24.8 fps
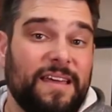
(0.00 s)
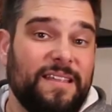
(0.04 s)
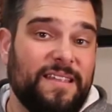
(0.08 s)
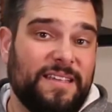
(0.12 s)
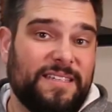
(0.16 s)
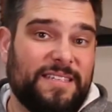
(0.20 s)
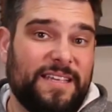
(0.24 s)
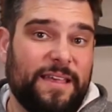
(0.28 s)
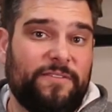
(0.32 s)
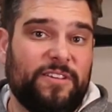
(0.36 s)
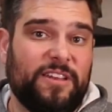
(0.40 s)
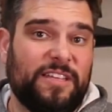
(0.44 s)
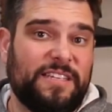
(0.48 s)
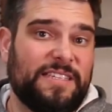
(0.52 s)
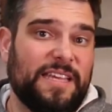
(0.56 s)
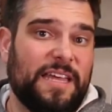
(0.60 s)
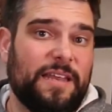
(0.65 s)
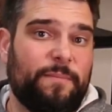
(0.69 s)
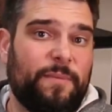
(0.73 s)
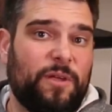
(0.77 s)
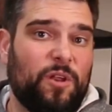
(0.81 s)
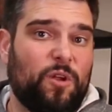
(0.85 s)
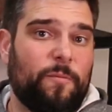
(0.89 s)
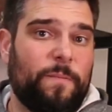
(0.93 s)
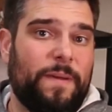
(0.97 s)
The
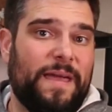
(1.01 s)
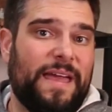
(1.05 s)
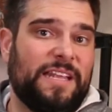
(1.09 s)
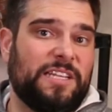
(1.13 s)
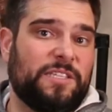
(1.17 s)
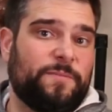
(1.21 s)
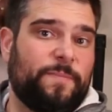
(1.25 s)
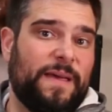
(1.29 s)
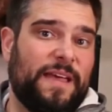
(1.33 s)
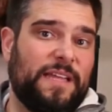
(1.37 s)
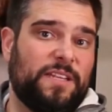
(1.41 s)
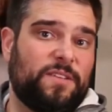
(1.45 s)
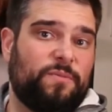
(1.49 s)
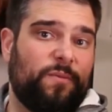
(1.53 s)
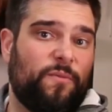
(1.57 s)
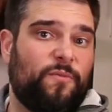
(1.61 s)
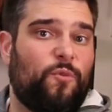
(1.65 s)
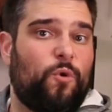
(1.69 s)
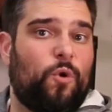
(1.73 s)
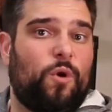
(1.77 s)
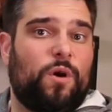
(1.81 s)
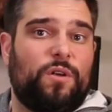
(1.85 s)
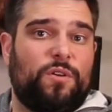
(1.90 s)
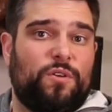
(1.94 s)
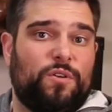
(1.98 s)
70-centimeter band spans from
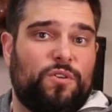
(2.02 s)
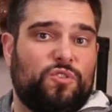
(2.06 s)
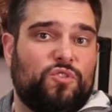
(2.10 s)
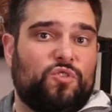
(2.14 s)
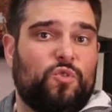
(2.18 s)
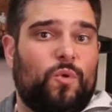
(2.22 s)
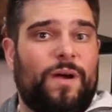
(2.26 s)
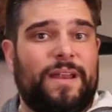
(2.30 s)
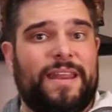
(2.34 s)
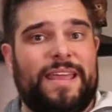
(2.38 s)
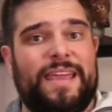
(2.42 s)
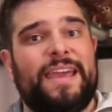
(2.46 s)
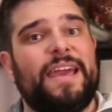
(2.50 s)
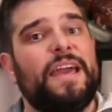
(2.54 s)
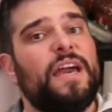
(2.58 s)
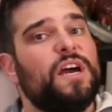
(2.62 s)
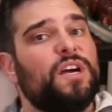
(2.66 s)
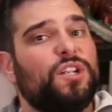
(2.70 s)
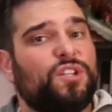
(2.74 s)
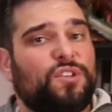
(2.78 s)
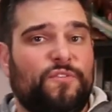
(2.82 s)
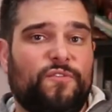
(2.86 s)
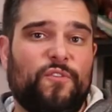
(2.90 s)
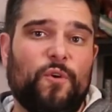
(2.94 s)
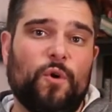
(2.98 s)
420
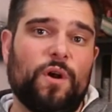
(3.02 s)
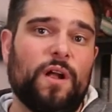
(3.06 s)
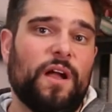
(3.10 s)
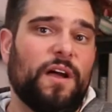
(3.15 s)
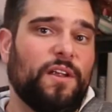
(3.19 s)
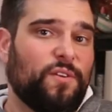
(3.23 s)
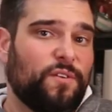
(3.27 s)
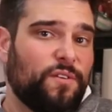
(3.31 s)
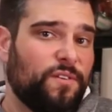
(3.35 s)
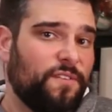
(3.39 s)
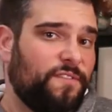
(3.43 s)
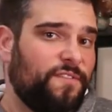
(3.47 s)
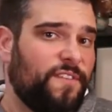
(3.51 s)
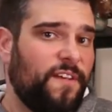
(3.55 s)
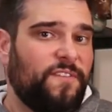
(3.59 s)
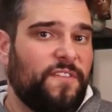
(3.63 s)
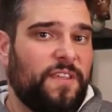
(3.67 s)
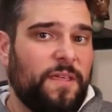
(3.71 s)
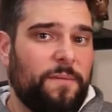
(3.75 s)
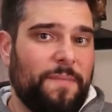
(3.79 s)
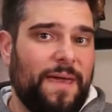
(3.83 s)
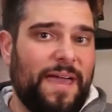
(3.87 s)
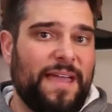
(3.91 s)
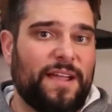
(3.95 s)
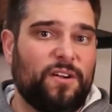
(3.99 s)
to
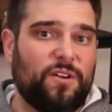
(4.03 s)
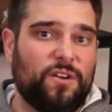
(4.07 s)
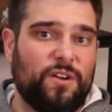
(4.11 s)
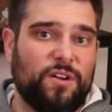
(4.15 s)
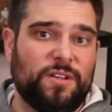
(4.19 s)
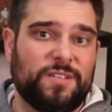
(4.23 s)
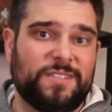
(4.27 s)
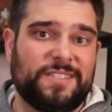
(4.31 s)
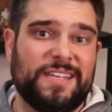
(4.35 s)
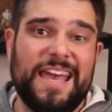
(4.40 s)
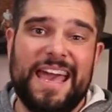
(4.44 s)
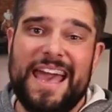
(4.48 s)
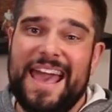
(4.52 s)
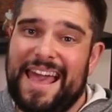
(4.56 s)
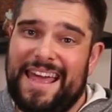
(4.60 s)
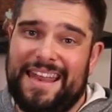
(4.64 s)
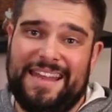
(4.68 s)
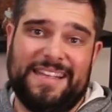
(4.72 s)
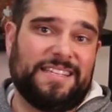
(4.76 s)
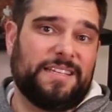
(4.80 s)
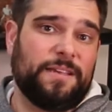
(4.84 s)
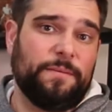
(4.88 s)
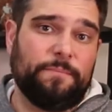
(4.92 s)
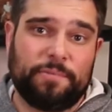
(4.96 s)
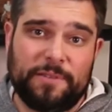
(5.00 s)
450 megahertz and
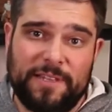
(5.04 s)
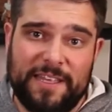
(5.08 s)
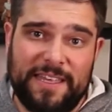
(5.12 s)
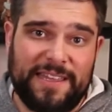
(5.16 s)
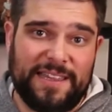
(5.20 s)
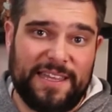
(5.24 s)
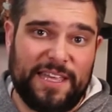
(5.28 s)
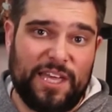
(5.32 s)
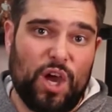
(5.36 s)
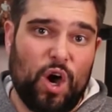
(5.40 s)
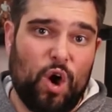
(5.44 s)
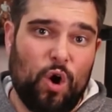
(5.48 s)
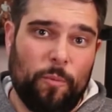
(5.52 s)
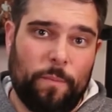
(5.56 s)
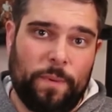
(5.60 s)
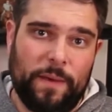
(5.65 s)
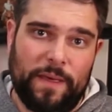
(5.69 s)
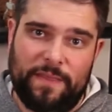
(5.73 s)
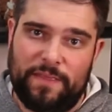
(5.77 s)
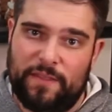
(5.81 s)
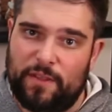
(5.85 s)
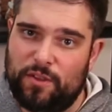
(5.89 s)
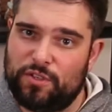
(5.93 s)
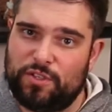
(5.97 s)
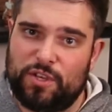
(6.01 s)
is completely
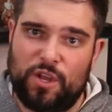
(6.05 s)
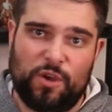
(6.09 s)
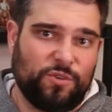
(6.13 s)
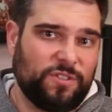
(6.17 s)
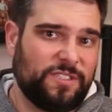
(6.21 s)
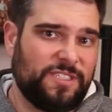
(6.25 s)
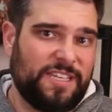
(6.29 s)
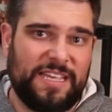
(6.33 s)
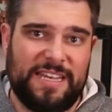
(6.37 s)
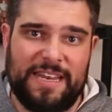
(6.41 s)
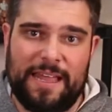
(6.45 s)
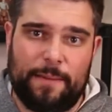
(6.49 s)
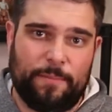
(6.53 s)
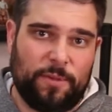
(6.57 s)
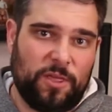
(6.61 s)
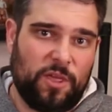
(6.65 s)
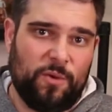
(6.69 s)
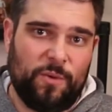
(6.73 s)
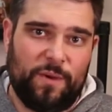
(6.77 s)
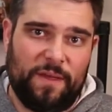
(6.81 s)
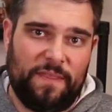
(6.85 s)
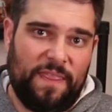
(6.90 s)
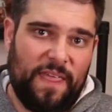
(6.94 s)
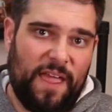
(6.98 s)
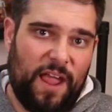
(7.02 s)
open. There's no
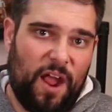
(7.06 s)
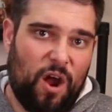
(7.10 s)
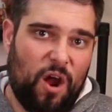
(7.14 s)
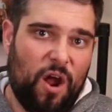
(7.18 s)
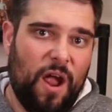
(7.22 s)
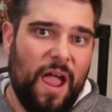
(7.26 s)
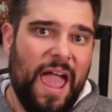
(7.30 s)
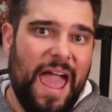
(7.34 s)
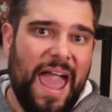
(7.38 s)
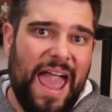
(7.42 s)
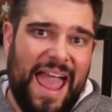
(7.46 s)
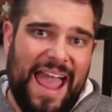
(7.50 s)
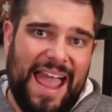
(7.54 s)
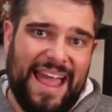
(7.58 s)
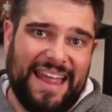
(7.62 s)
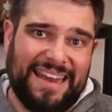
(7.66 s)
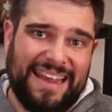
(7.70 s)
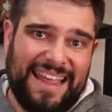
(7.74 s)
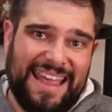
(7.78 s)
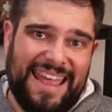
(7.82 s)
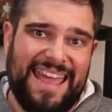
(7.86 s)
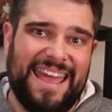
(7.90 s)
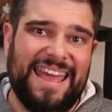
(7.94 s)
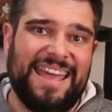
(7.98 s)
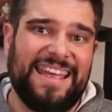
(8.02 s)
CW in there, and
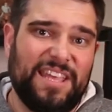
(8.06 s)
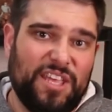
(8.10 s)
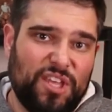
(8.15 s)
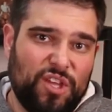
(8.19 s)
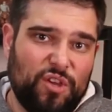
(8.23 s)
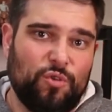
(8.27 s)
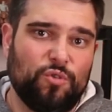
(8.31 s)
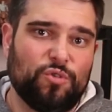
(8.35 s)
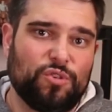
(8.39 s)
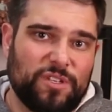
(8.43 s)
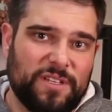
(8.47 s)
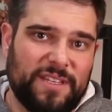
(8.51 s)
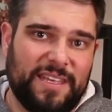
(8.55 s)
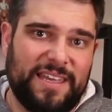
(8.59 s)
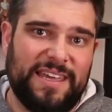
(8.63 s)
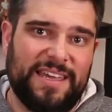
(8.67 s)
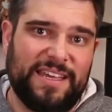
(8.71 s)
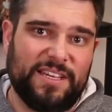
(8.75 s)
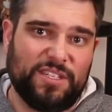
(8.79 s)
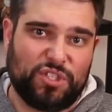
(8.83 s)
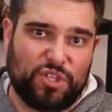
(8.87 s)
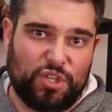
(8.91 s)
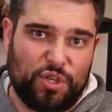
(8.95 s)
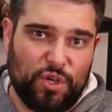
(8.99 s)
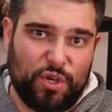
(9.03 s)
it usually
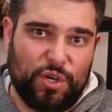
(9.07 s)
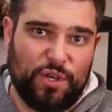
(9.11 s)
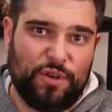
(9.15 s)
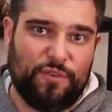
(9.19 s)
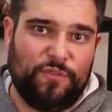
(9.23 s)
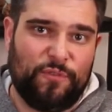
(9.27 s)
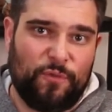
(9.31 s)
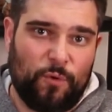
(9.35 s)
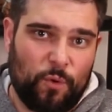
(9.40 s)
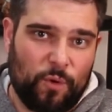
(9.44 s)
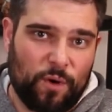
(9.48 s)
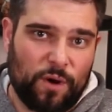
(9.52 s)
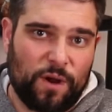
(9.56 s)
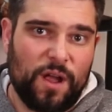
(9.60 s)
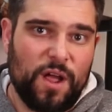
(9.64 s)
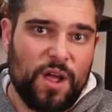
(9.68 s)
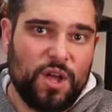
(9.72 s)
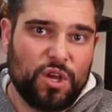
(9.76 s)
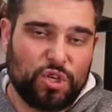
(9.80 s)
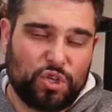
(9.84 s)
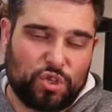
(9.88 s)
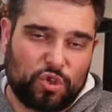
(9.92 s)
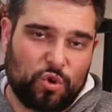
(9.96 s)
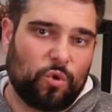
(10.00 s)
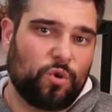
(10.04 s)
is good for
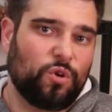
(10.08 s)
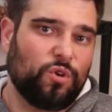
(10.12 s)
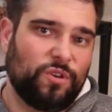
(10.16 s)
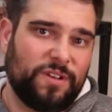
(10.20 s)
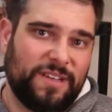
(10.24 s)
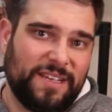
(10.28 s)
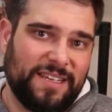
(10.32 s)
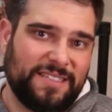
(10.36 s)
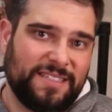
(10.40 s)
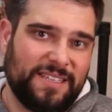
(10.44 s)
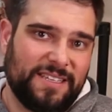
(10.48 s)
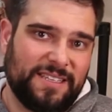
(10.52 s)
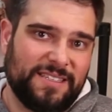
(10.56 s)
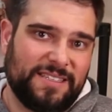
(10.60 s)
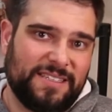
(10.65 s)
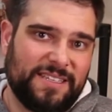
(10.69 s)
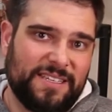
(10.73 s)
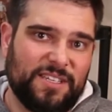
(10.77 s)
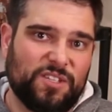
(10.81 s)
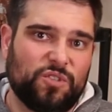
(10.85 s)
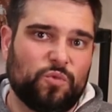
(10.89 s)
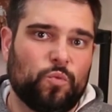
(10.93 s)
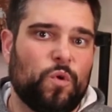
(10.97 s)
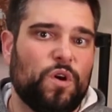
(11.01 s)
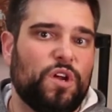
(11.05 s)
shorter
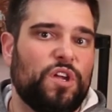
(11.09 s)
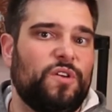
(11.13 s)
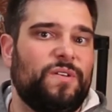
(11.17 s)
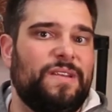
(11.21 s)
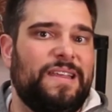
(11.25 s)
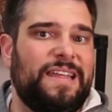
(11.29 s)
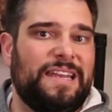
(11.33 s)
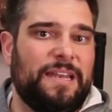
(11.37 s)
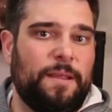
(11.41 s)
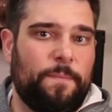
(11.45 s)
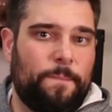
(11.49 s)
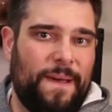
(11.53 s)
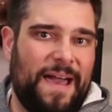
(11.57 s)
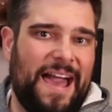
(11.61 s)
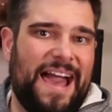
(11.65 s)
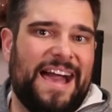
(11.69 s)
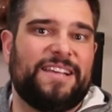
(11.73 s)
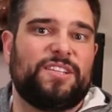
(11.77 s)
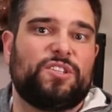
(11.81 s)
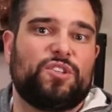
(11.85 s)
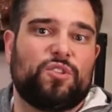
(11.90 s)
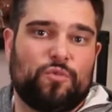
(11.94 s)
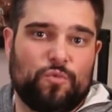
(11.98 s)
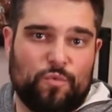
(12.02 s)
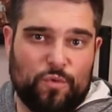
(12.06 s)
distances where you need to
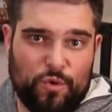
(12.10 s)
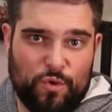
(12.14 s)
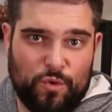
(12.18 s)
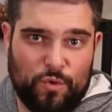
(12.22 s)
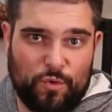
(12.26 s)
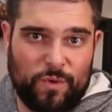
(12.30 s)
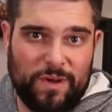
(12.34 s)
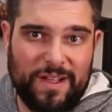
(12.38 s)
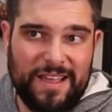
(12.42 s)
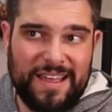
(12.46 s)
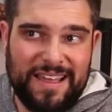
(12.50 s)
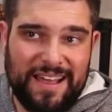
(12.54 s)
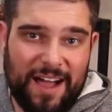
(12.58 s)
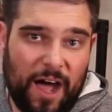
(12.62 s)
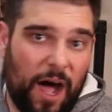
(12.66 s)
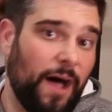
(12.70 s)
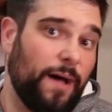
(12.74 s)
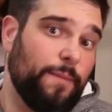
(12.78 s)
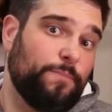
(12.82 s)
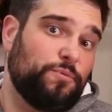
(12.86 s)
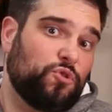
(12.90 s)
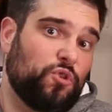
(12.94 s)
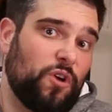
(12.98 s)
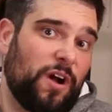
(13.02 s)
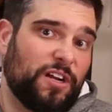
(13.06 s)
pass through
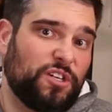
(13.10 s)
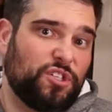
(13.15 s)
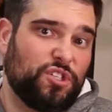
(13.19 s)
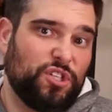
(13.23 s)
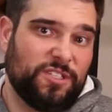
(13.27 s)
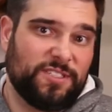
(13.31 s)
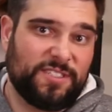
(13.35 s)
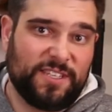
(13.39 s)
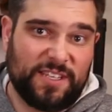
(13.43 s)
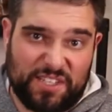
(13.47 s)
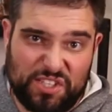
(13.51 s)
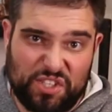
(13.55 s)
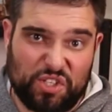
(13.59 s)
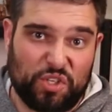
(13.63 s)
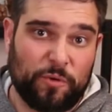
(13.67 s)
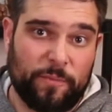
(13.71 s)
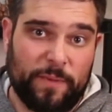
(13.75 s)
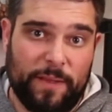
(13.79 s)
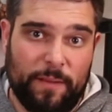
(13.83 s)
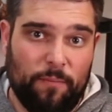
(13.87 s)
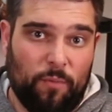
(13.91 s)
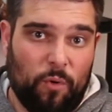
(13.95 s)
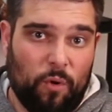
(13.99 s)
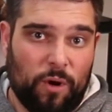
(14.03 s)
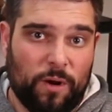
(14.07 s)
obstructions a little
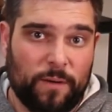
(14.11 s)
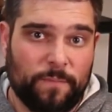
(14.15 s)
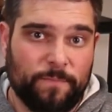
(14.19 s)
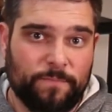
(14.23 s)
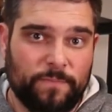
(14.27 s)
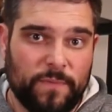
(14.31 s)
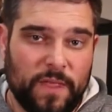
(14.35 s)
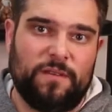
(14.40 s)
bit more.